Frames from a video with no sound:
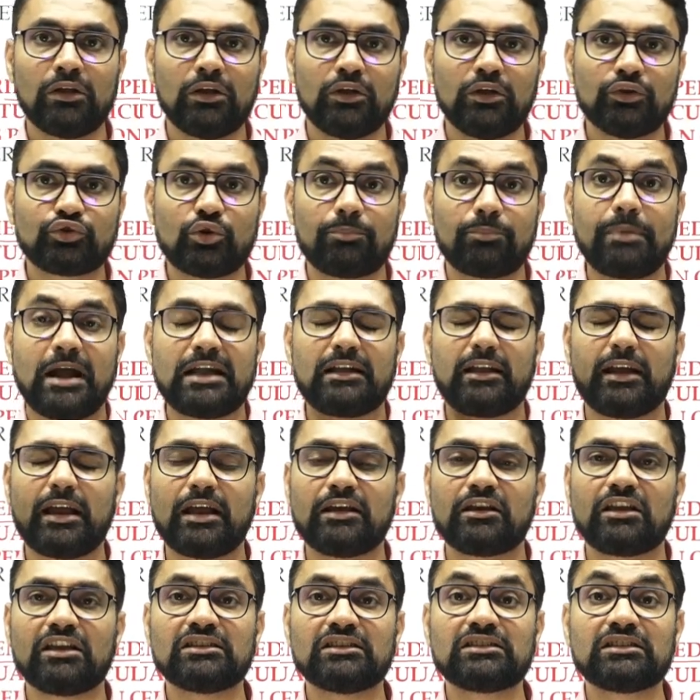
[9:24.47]
So
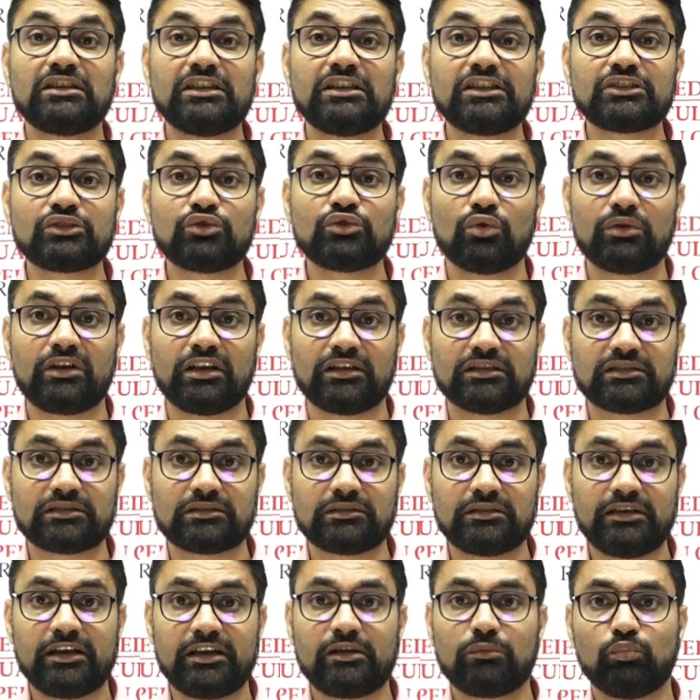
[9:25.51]
patriarchy is least noticed
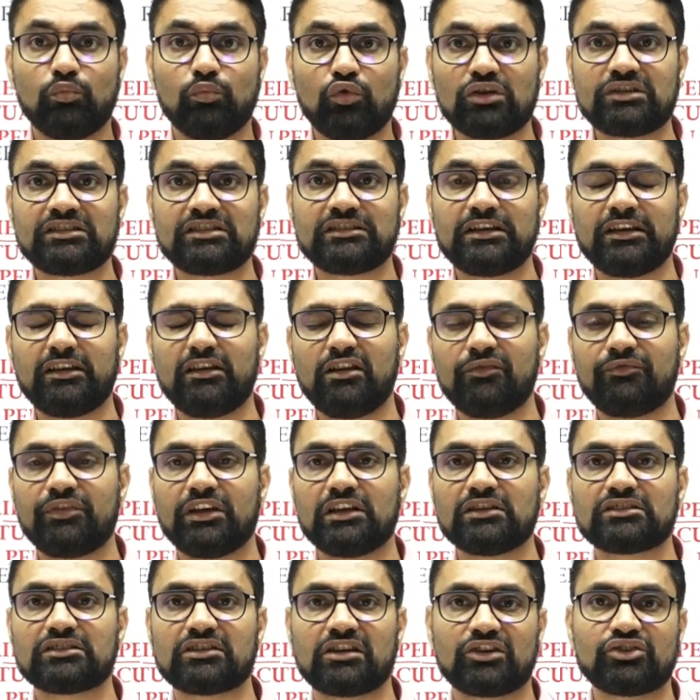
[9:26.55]
yet most
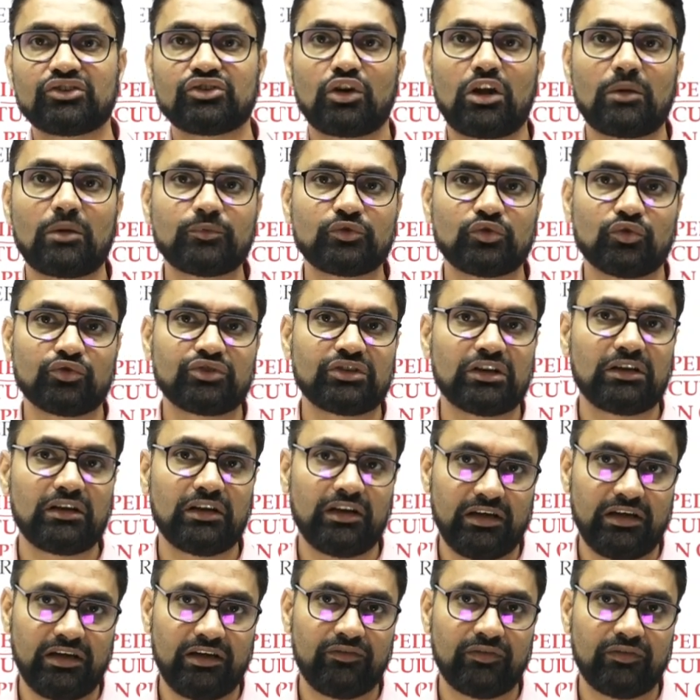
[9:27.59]
significant structure of social
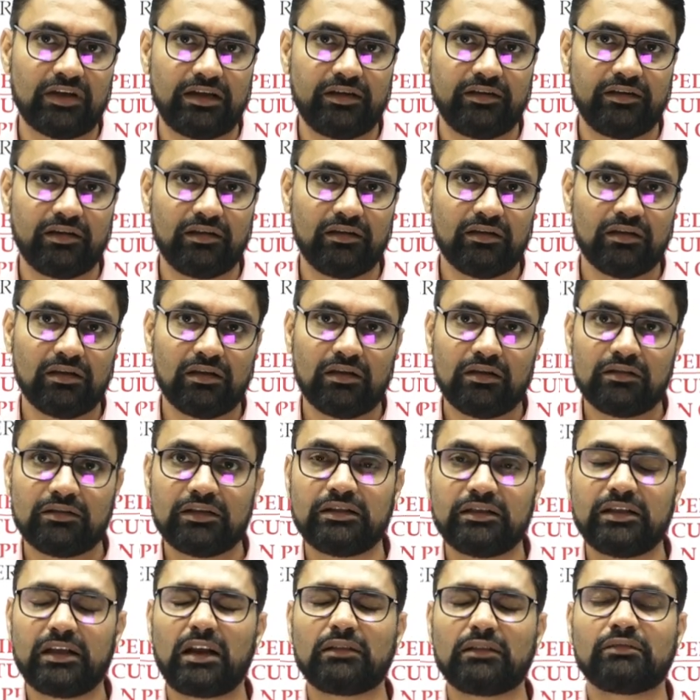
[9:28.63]
inequality. Then
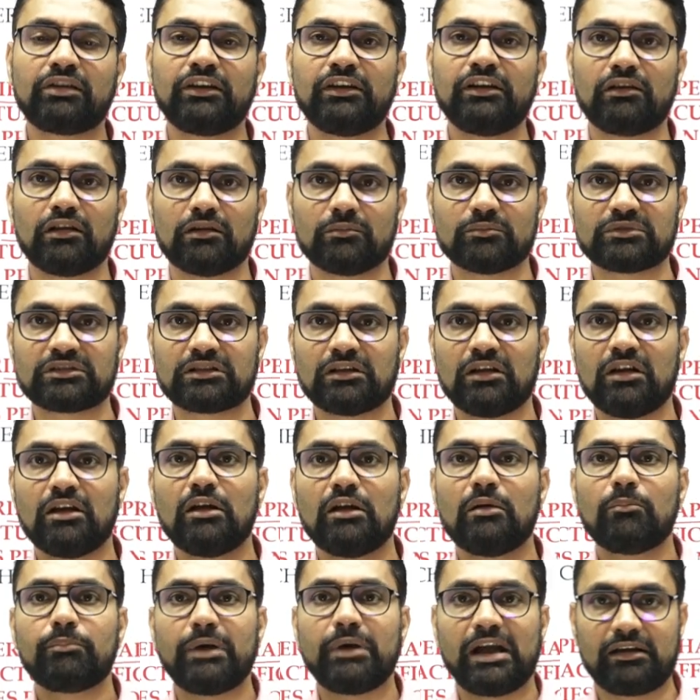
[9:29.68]
there are three terms:
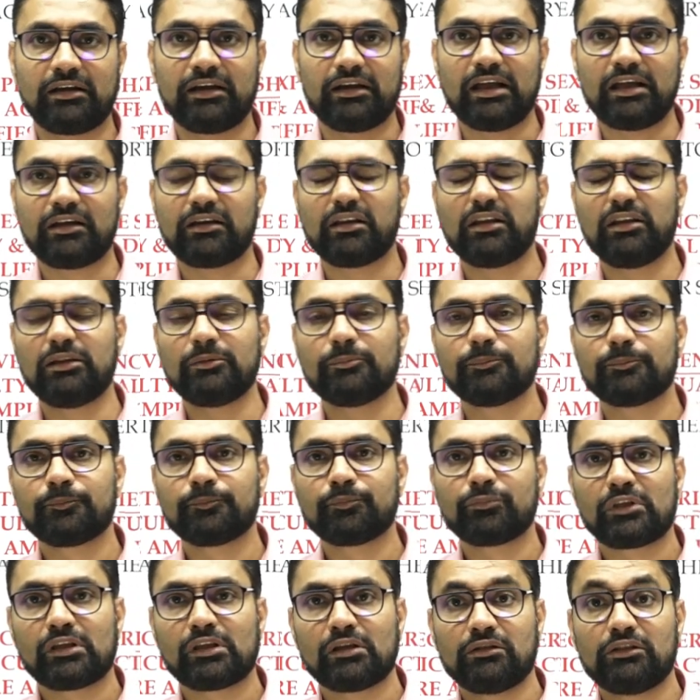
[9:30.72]
patriarchy,
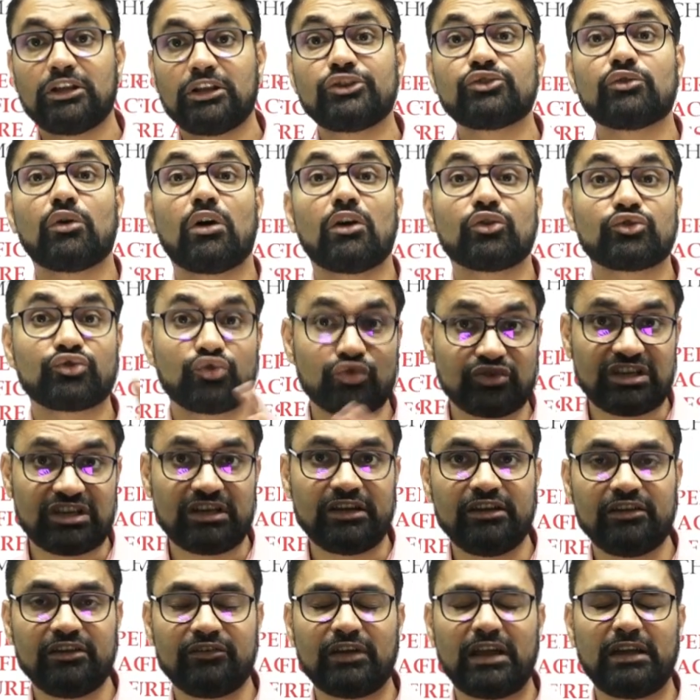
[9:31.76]
then social
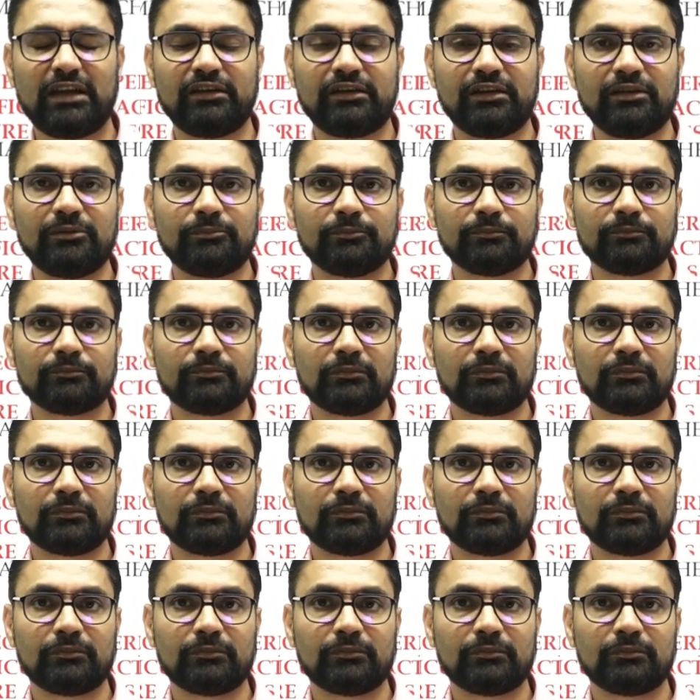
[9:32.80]
inequality.